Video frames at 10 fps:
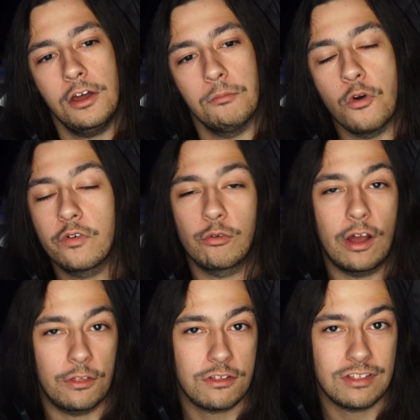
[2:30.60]
moving
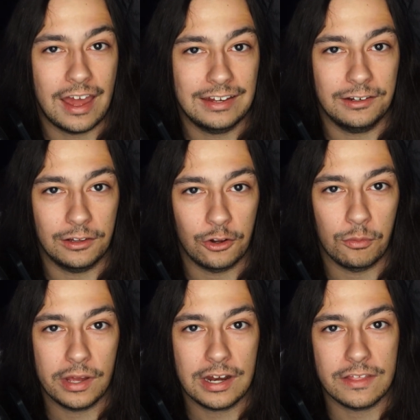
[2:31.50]
around the site a little
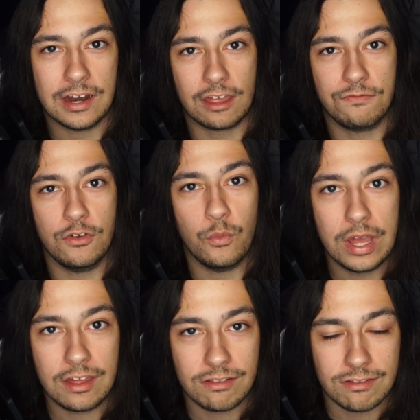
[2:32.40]
bit in the next few
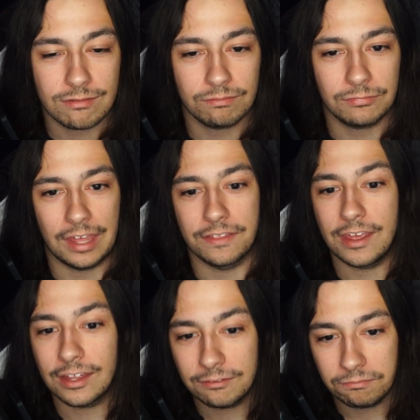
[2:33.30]
weeks, and
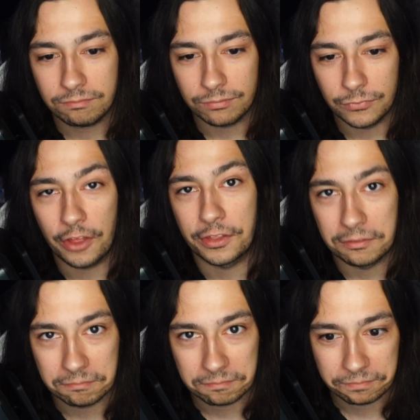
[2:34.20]
then nothing.
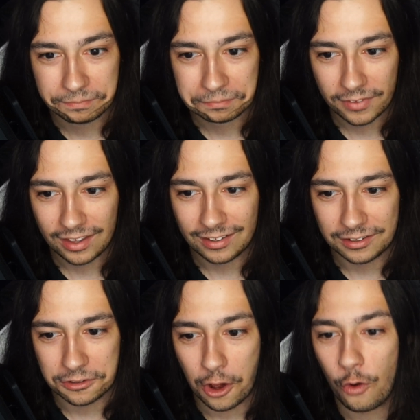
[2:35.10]

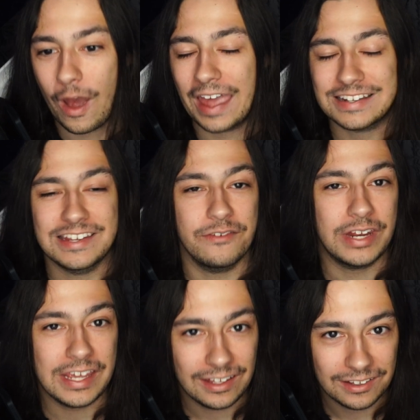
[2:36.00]
No
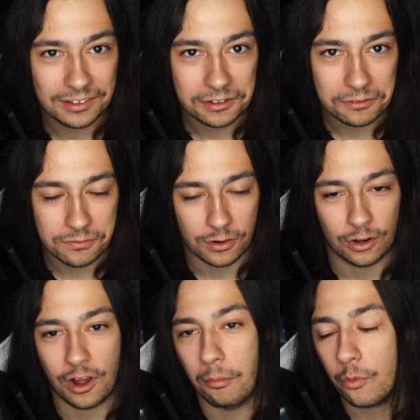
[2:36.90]
activity for a
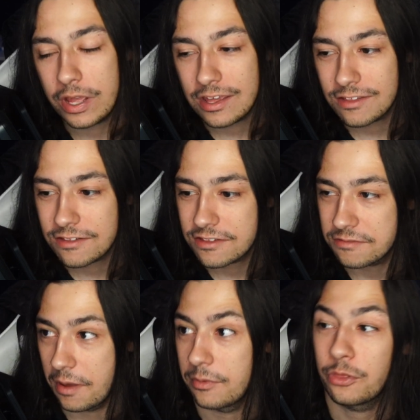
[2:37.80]
couple weeks,
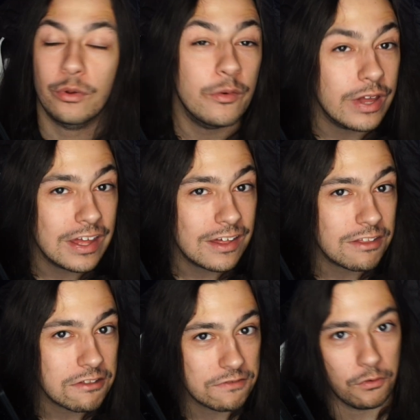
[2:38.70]
maybe 3 weeks,
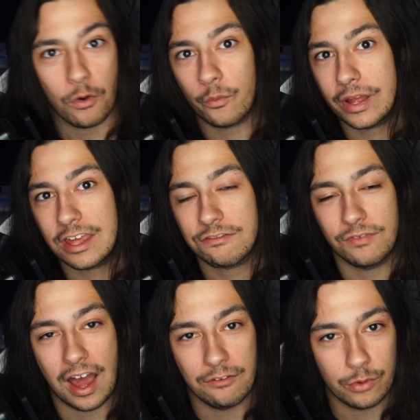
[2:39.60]
4 weeks,
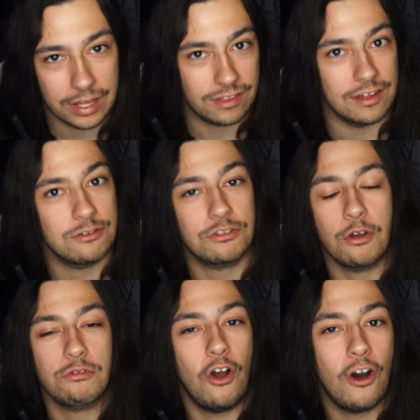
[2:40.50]
5 weeks. It just
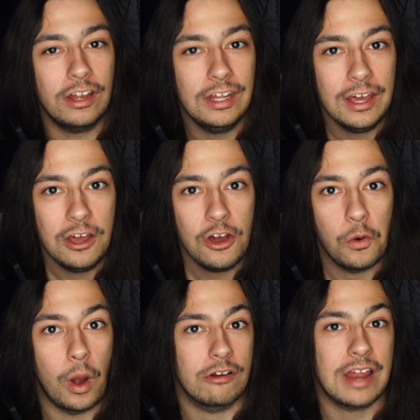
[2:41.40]
goes on
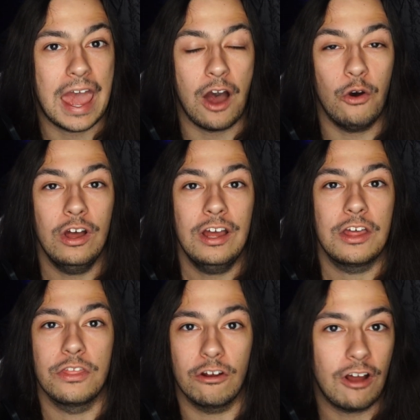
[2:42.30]
where now
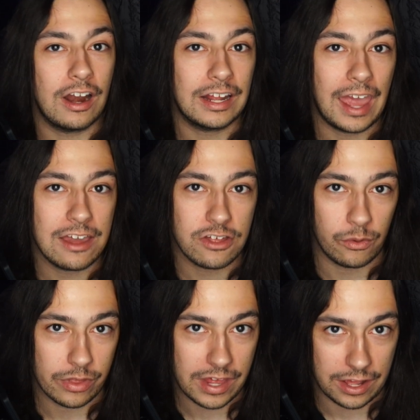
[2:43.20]
they're not engaging
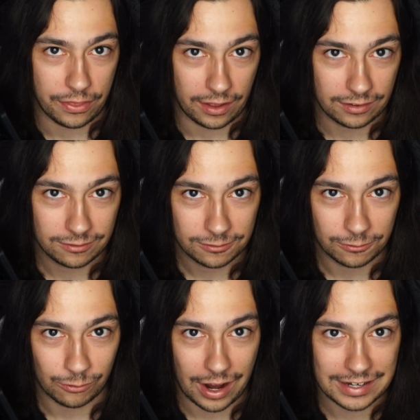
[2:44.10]
with anything,
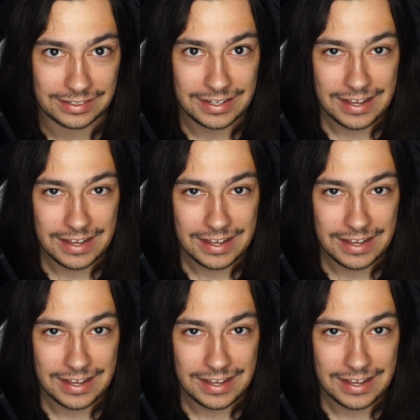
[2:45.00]
right?